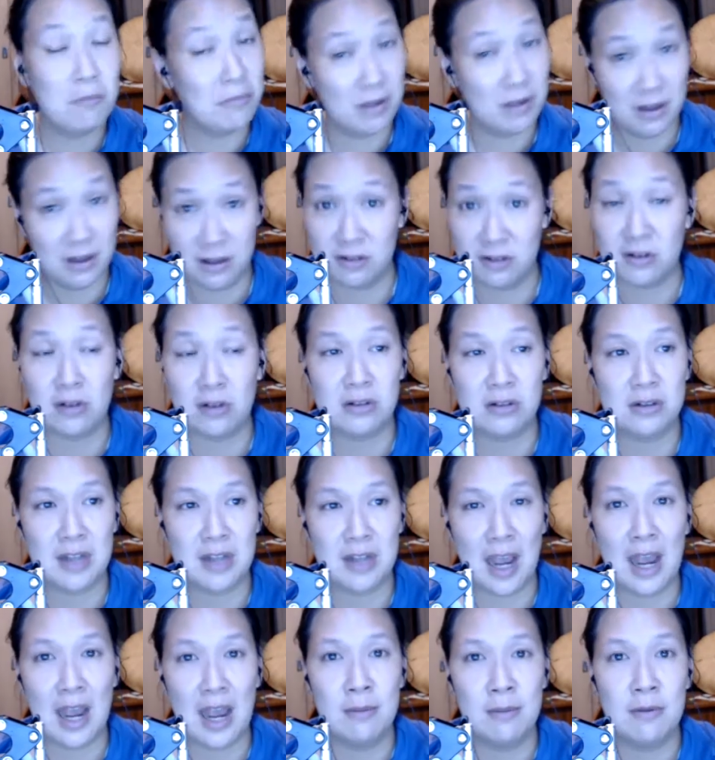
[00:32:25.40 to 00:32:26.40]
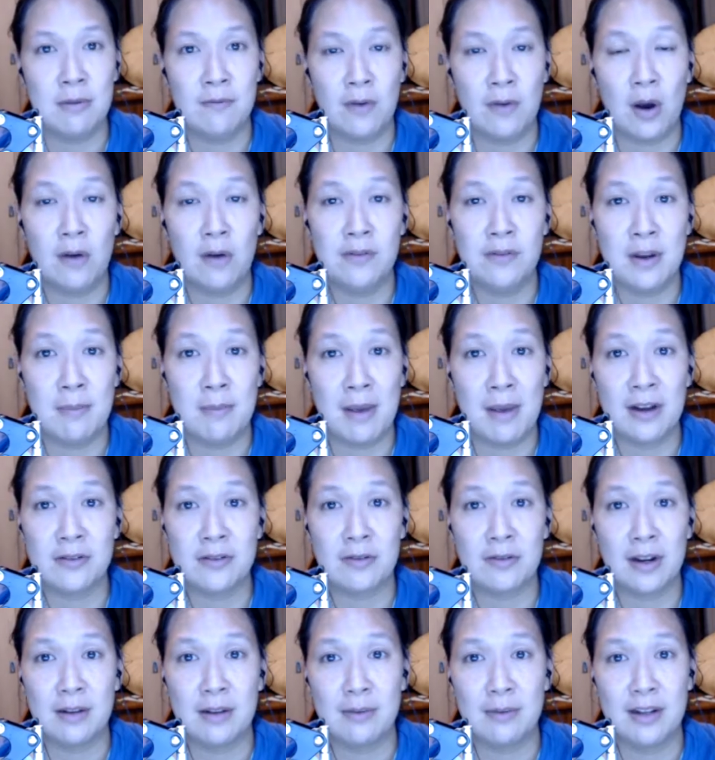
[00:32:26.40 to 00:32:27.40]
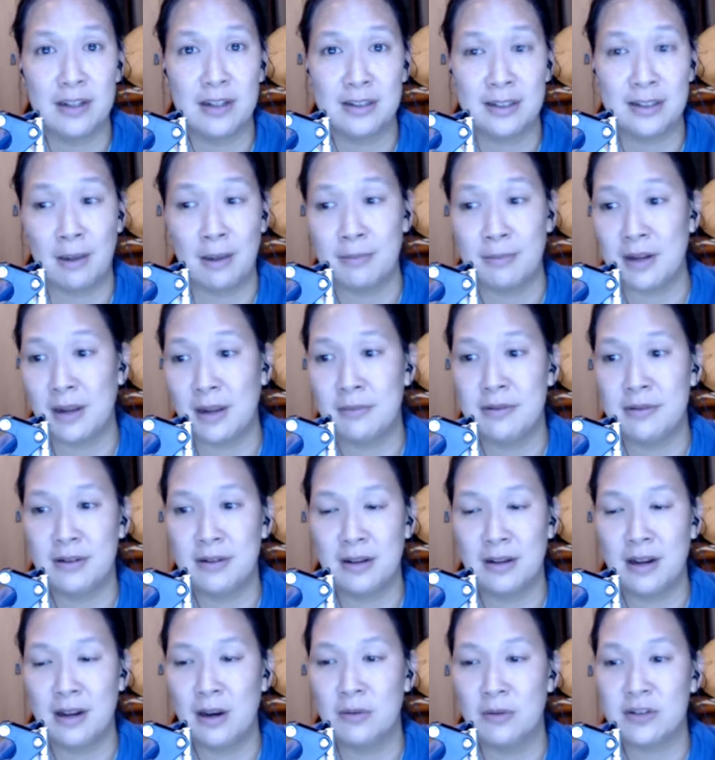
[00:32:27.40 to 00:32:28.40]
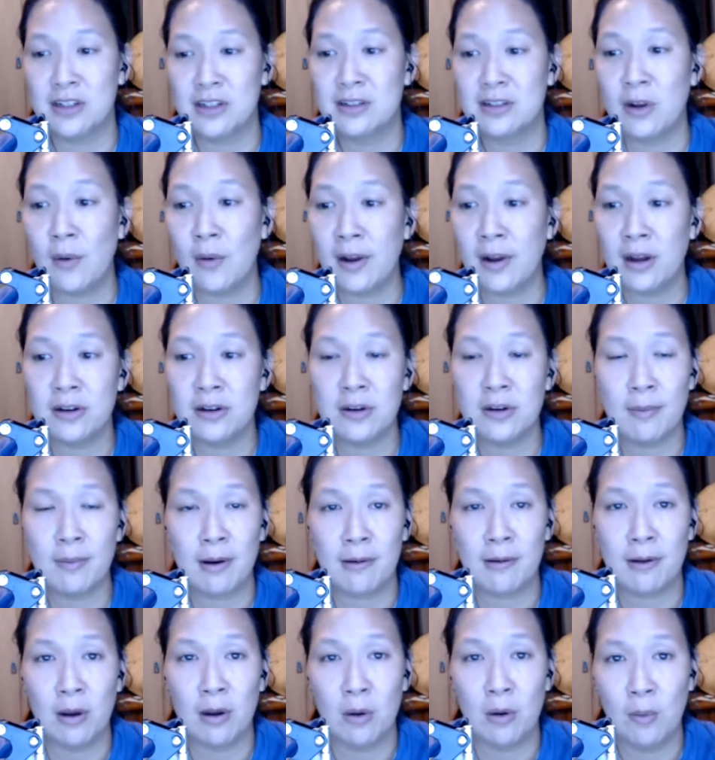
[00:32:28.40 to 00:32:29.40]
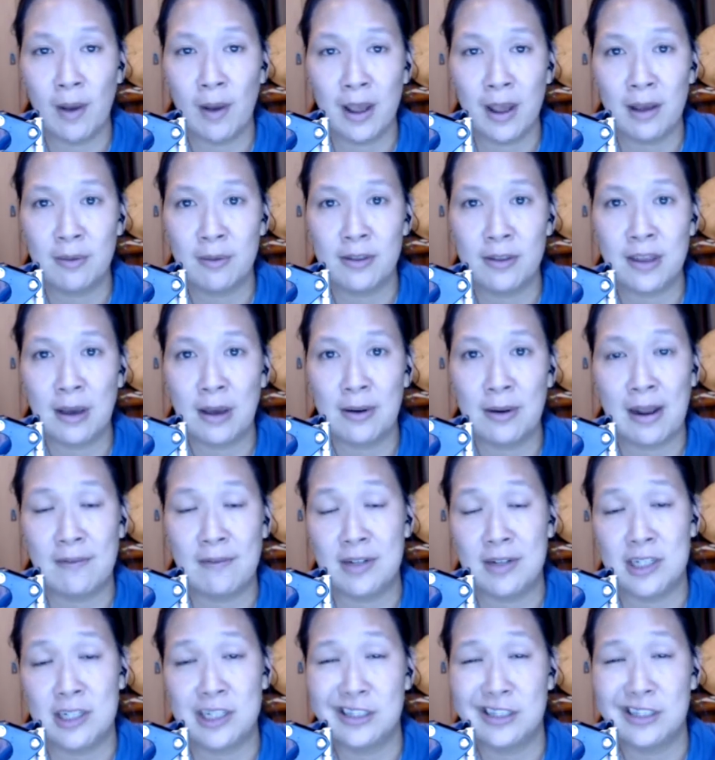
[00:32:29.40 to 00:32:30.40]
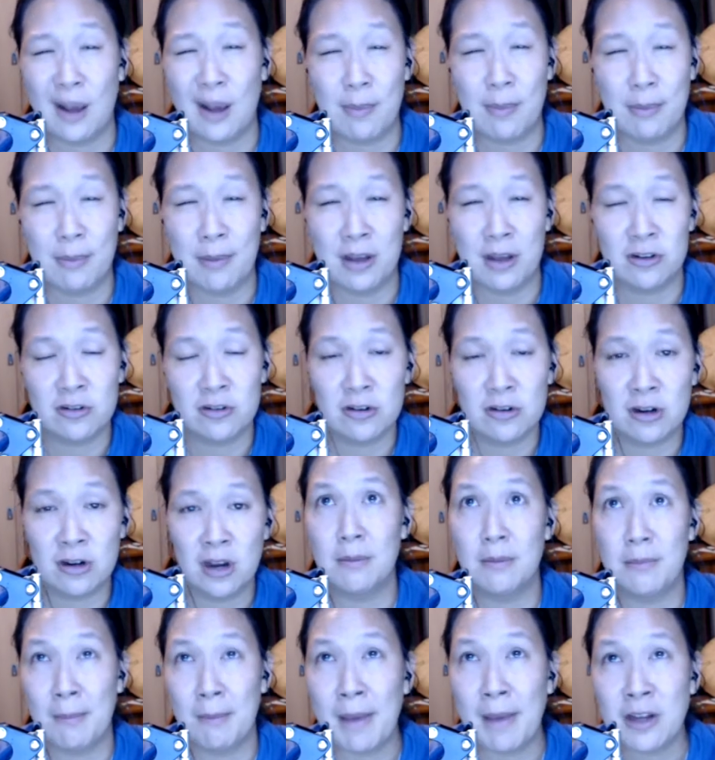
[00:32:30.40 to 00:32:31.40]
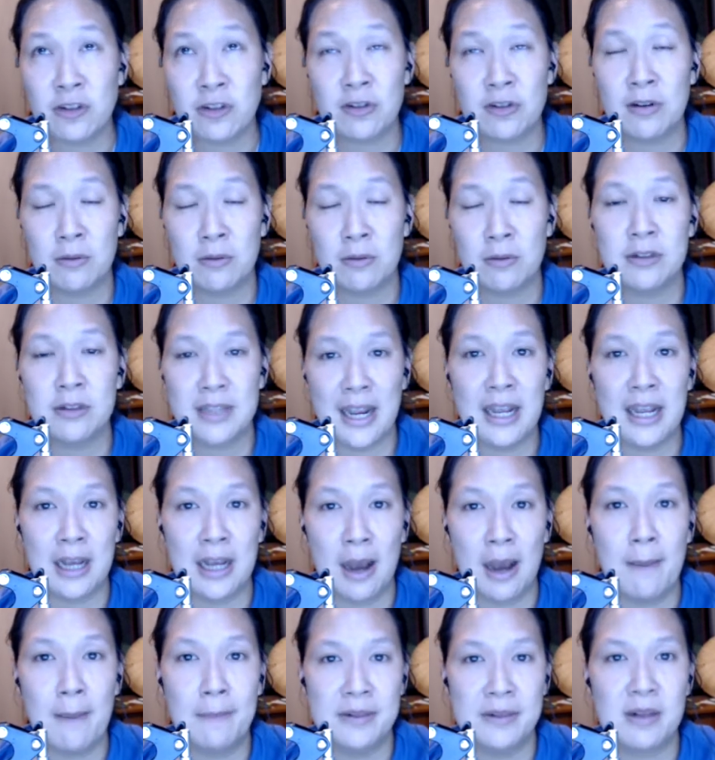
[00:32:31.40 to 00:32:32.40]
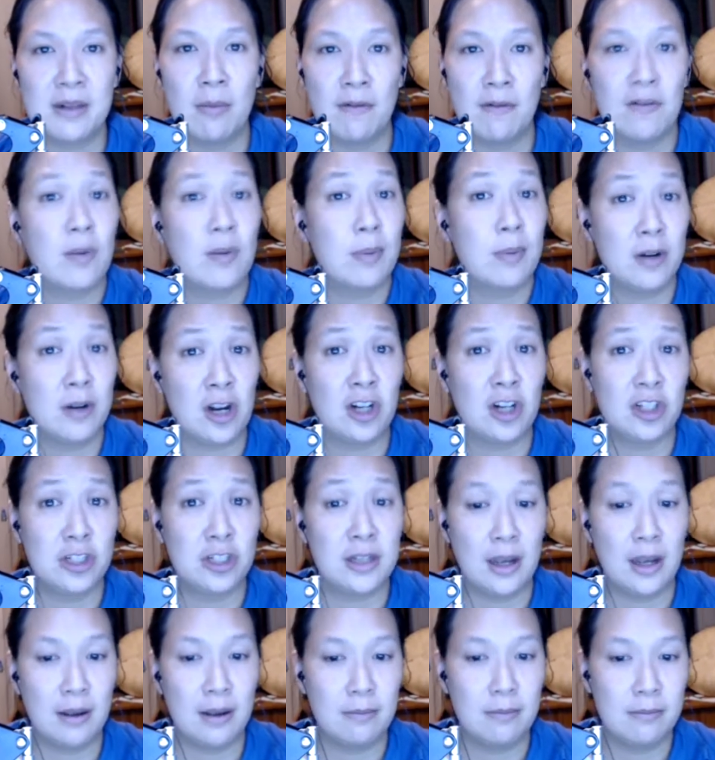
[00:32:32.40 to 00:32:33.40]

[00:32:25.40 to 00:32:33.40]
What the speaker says: There's also time involved in measuring, because sometimes, just going on your merry old way without having to stop and measure, measuring will take up some of your production time.